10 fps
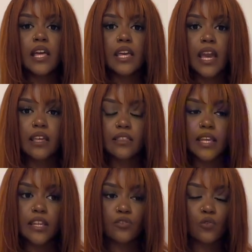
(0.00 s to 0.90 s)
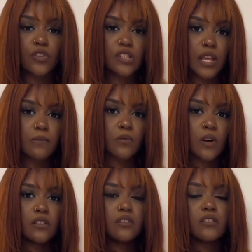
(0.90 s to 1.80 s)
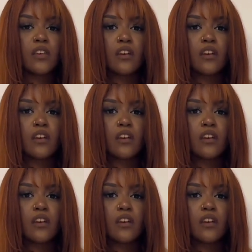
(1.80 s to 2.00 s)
getting these or the Skims ones,